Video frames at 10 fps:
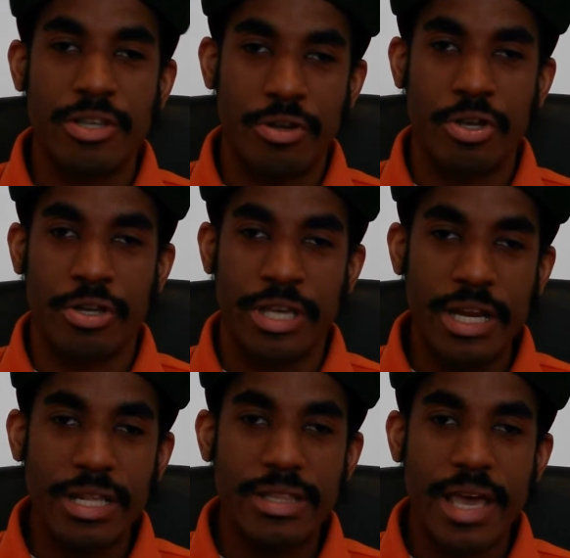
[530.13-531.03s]
You're
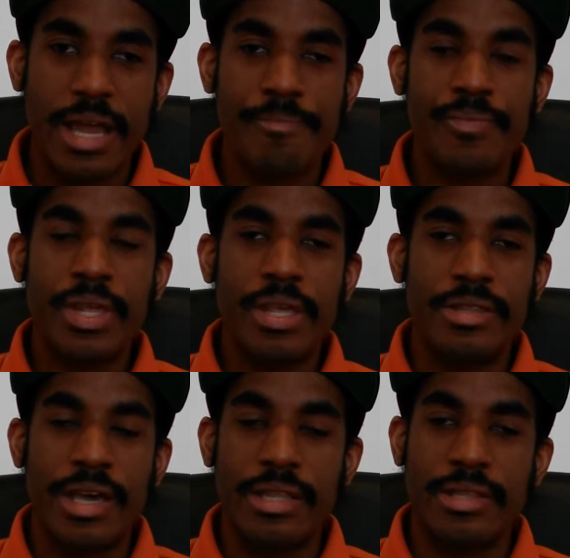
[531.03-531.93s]
getting that
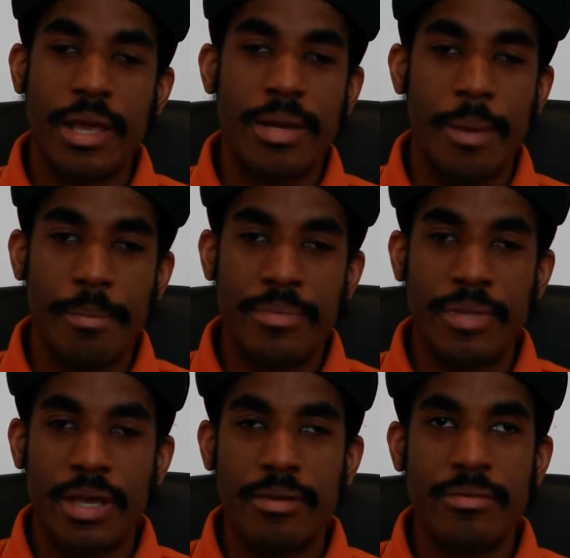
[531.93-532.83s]
that that that
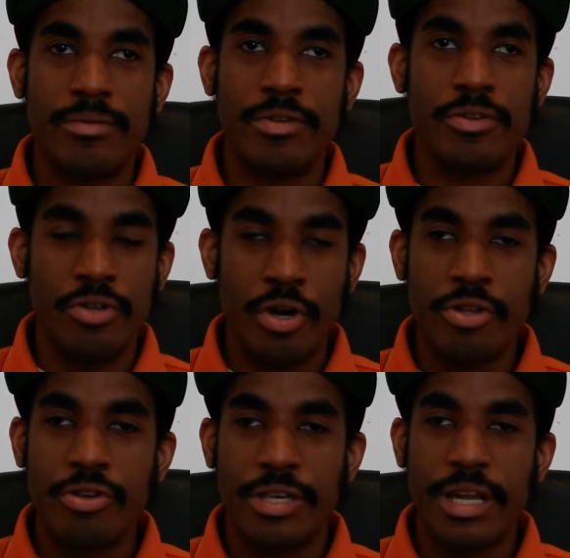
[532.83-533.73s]
that you know,
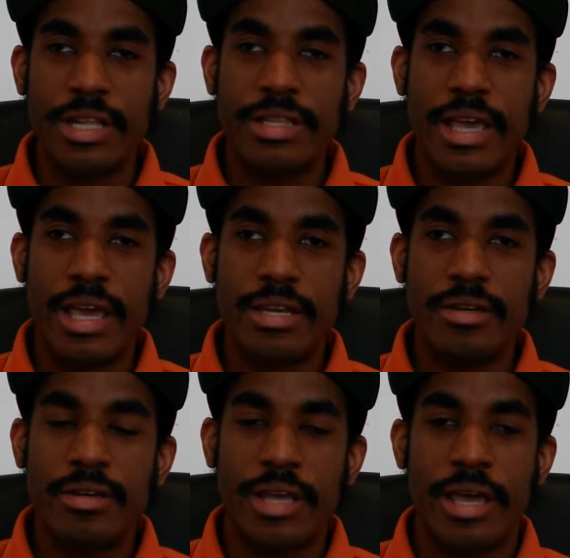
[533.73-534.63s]
you're getting that
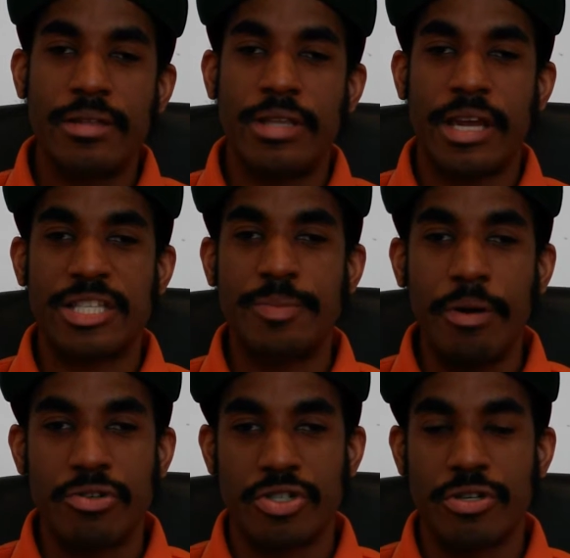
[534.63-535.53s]
that that
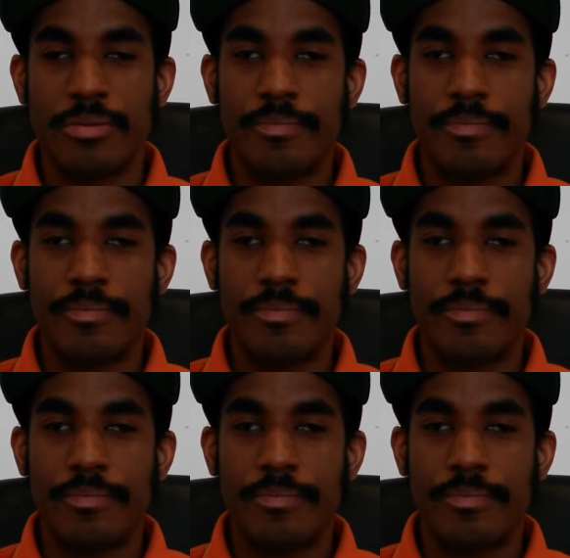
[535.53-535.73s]
exposure.